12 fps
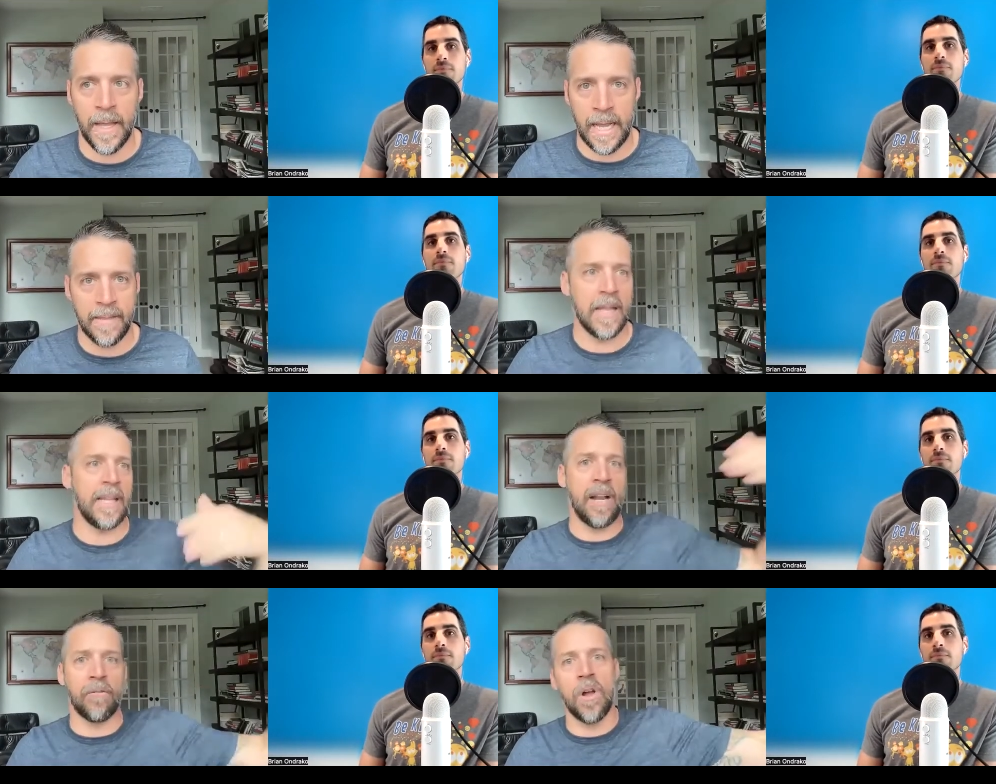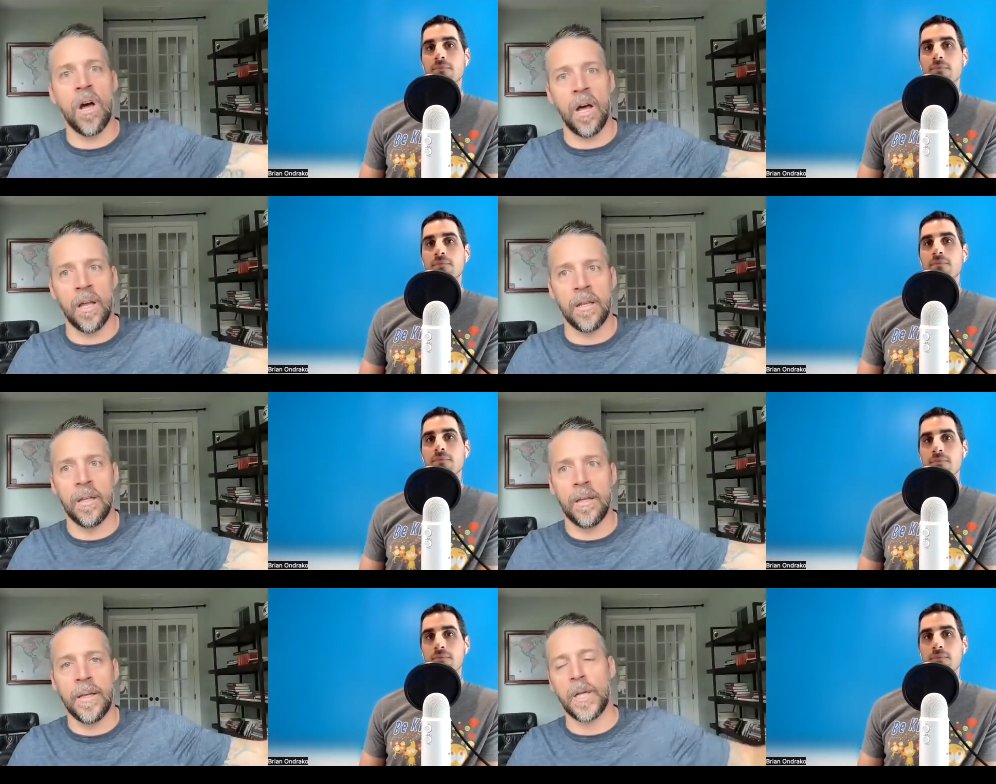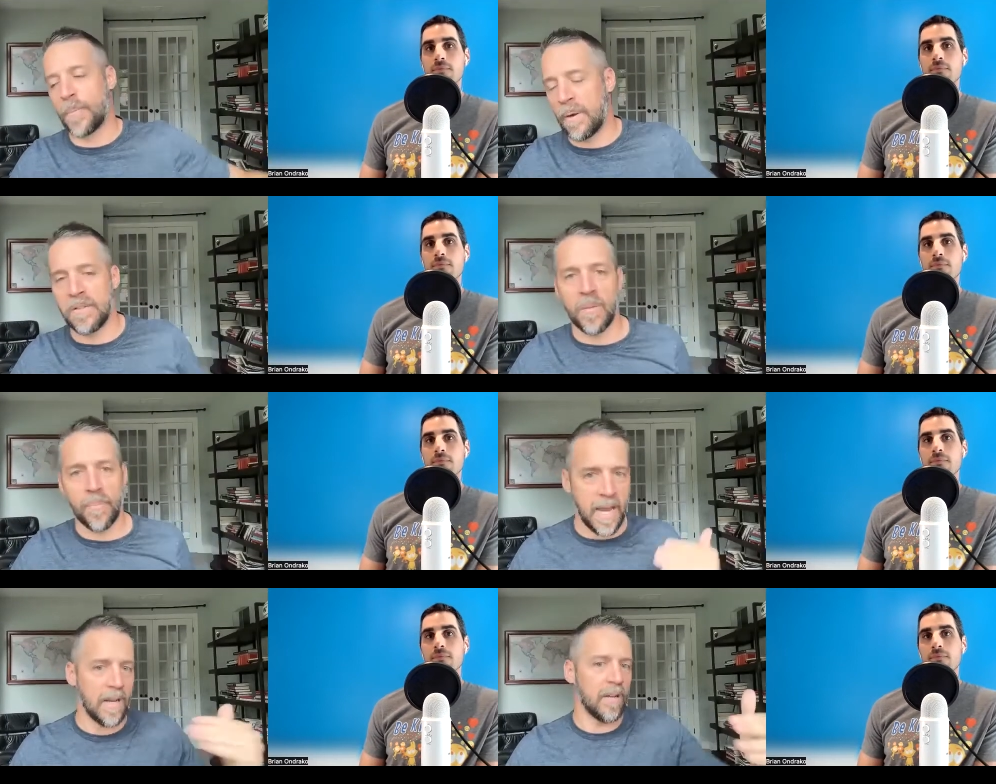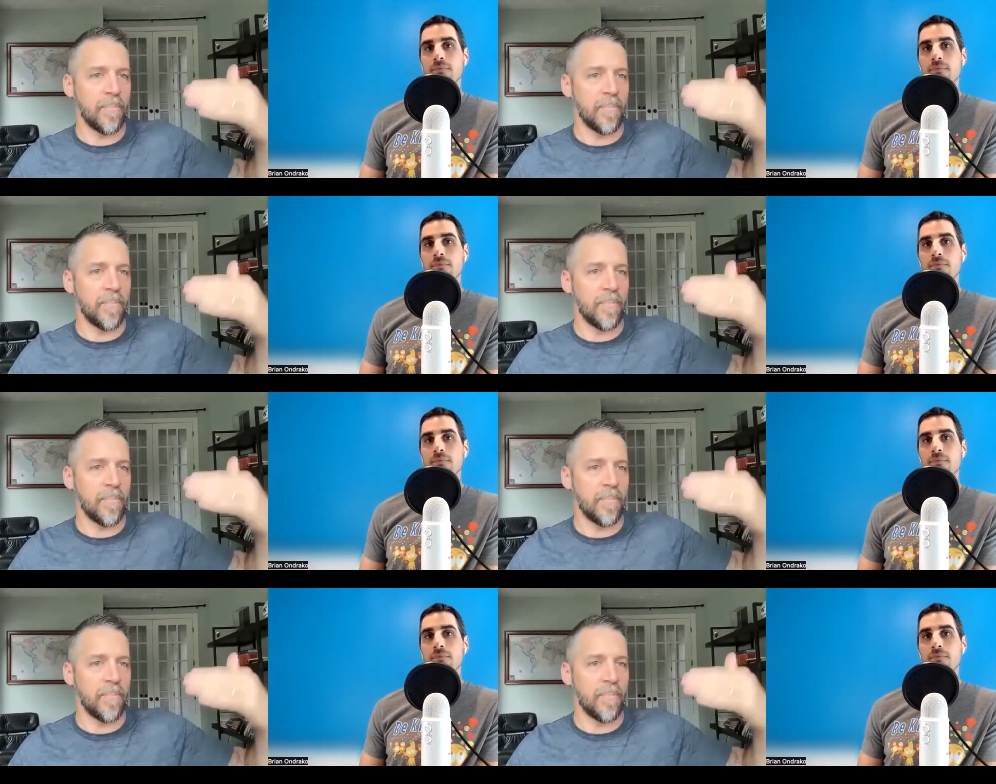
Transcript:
Speaker 1: And then later on, experience the pain of